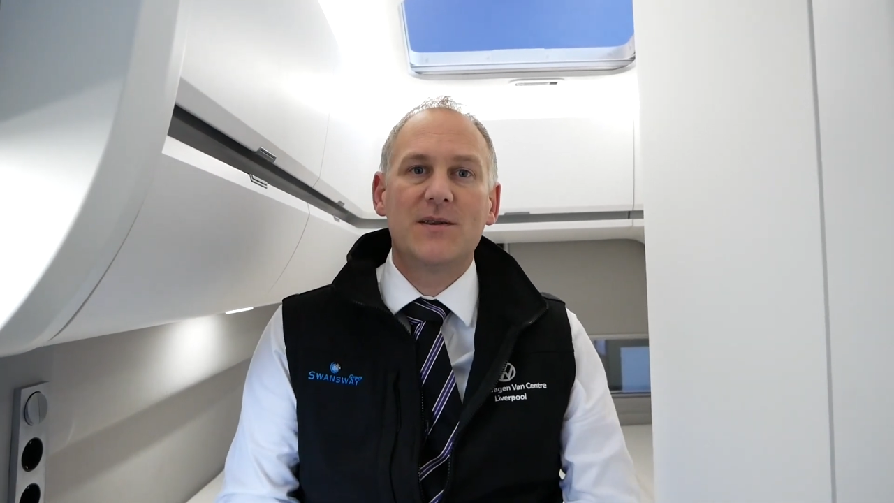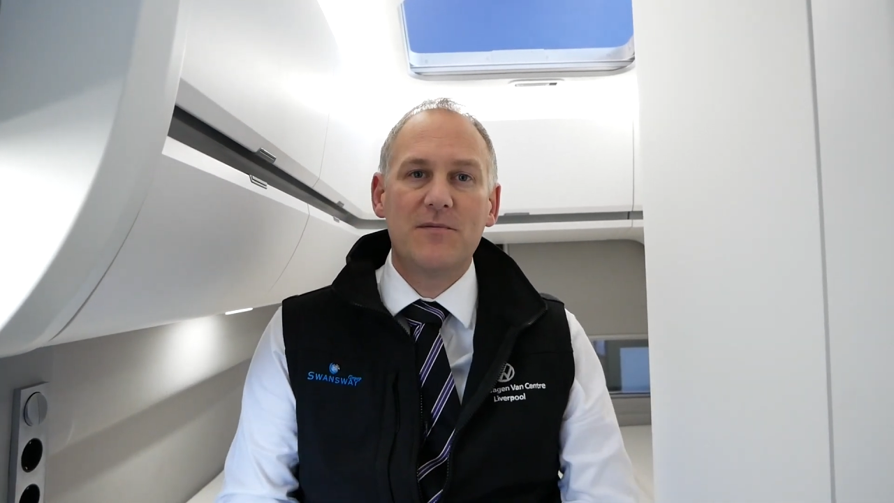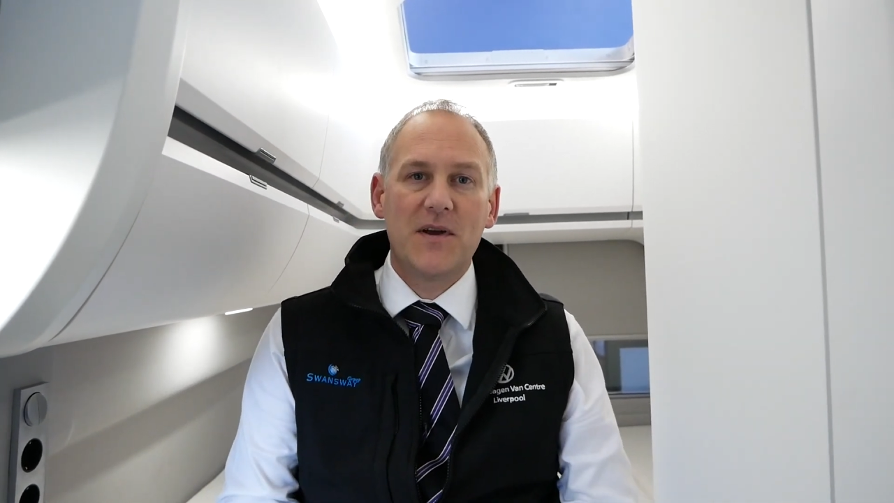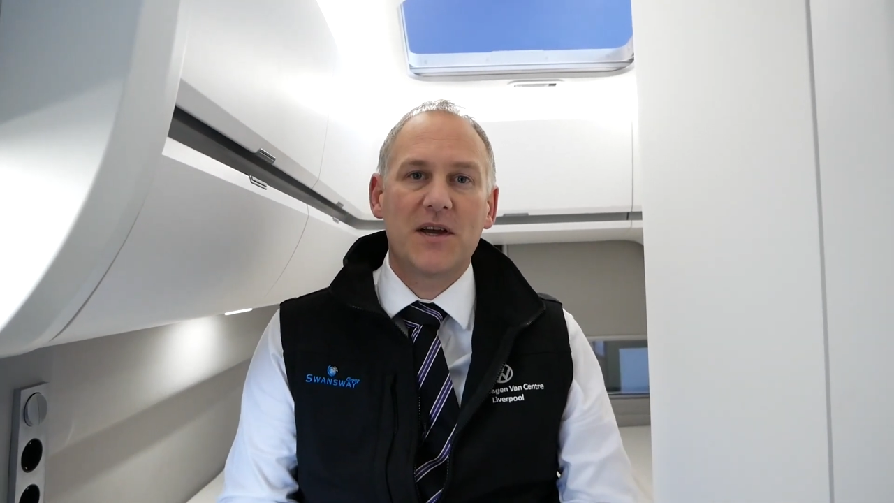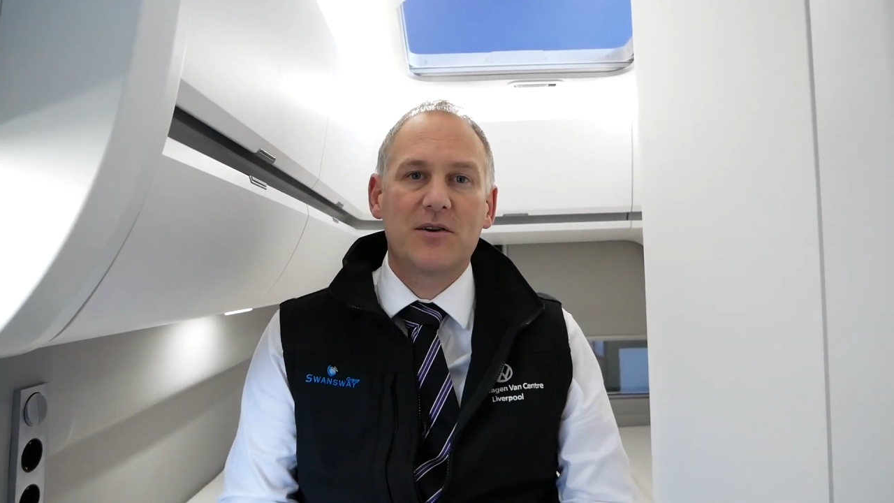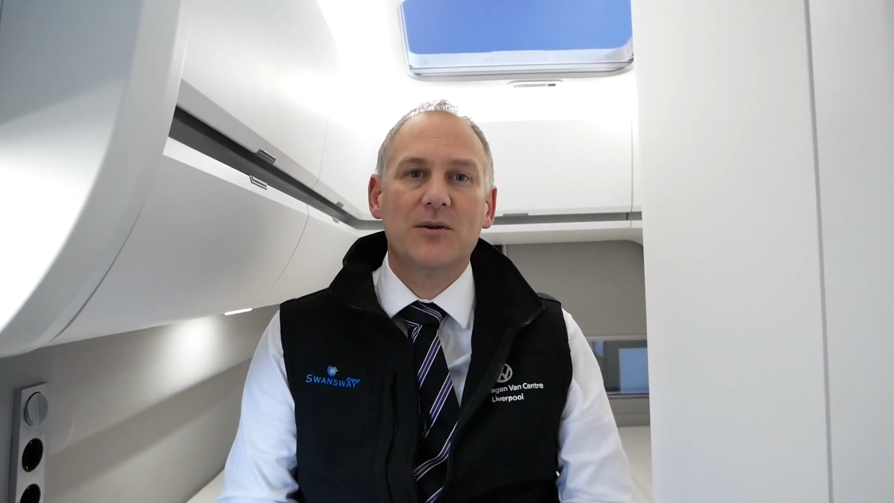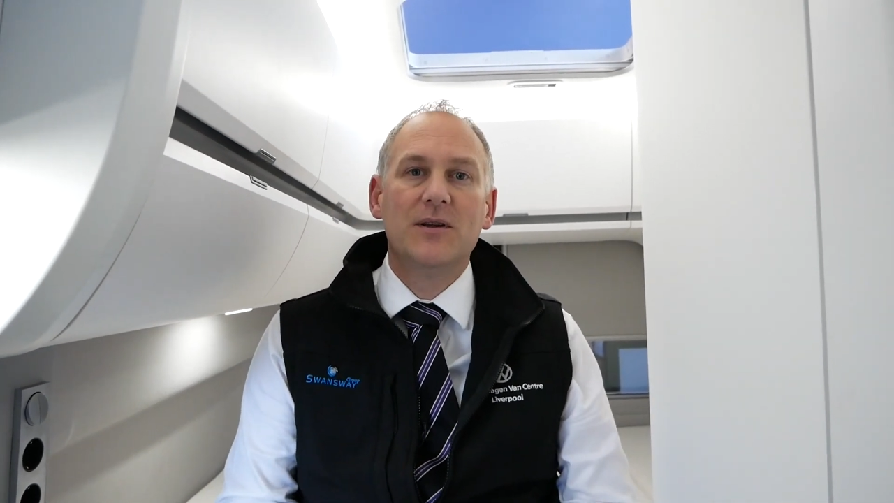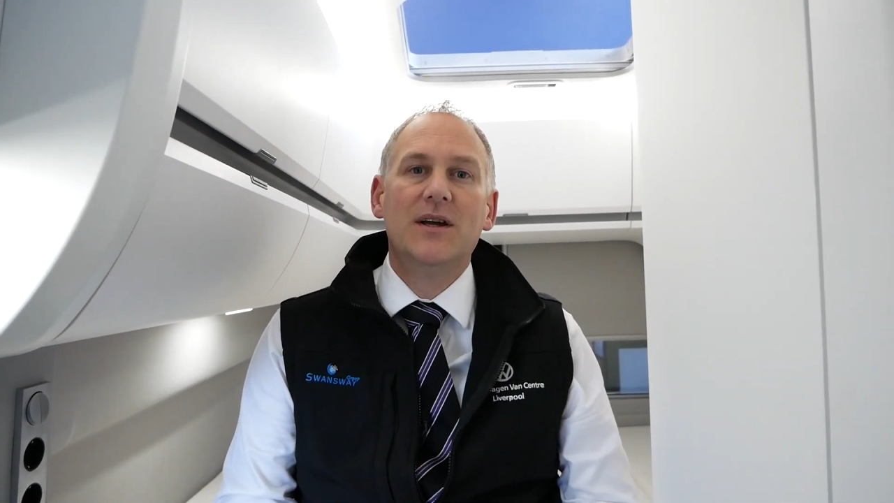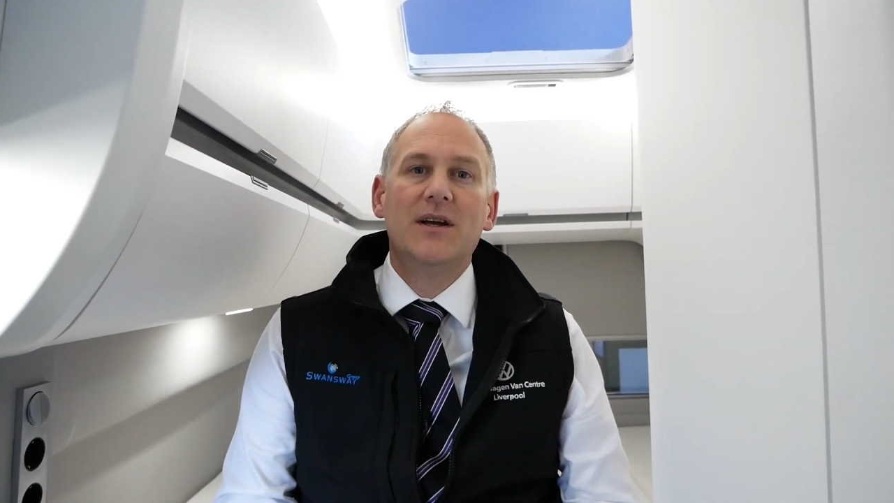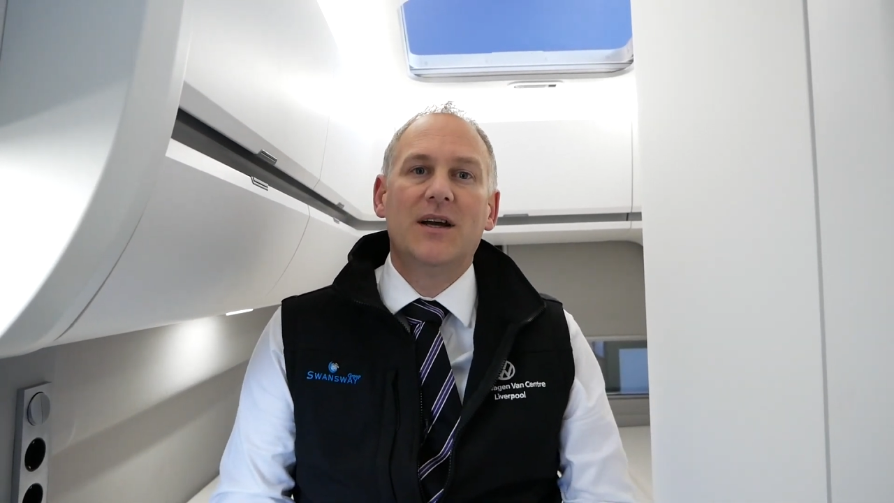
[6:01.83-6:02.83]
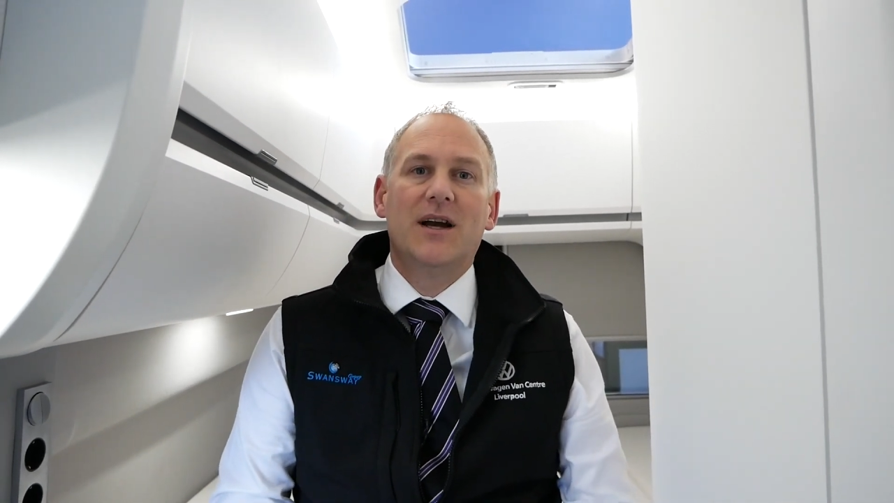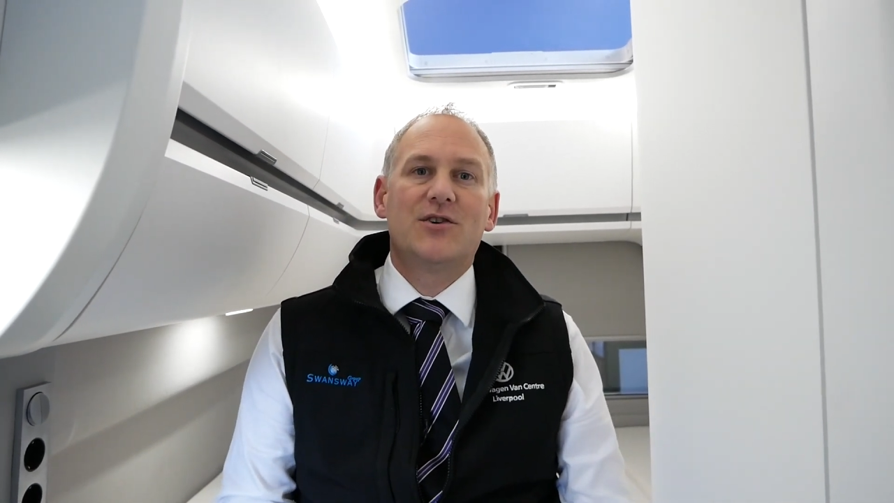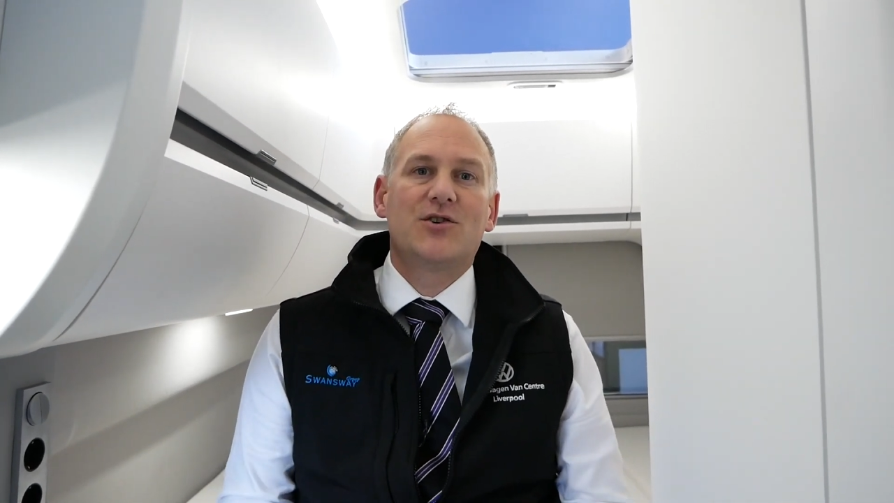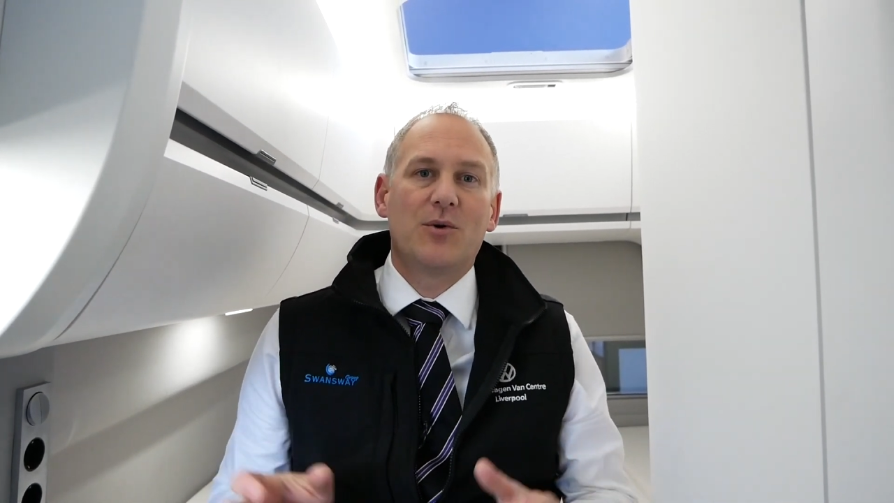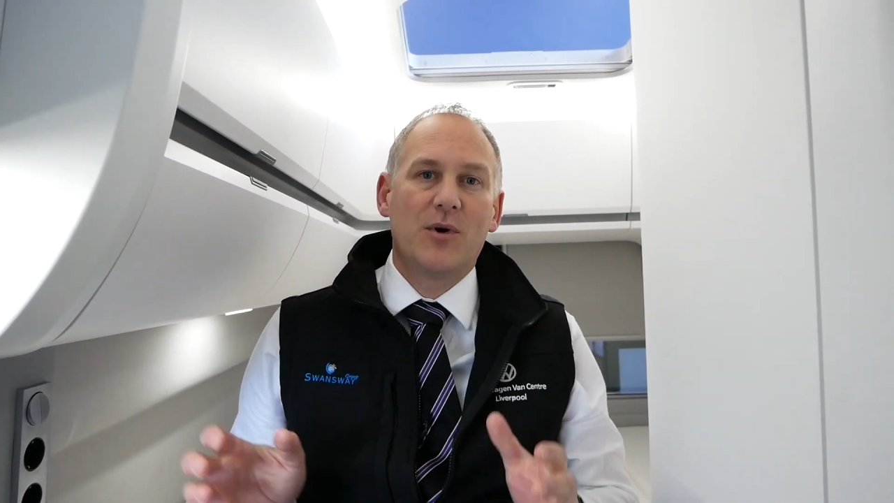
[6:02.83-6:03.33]
in the vehicle,
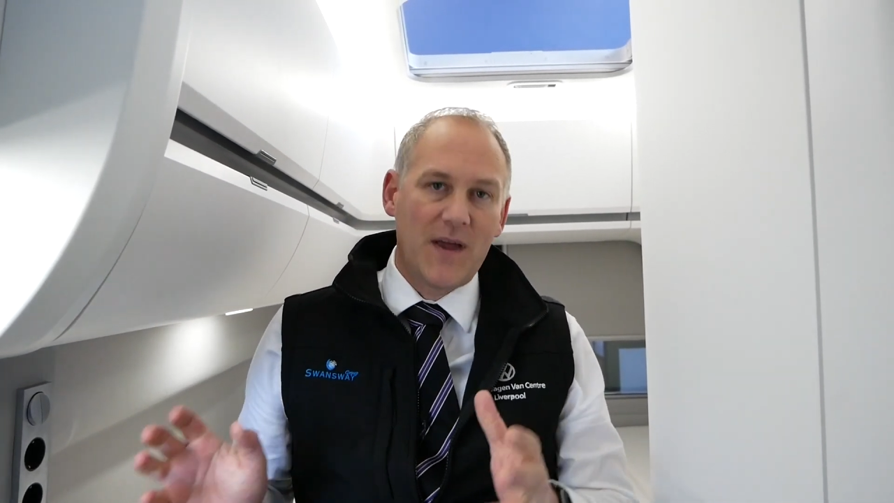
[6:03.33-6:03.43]
show you where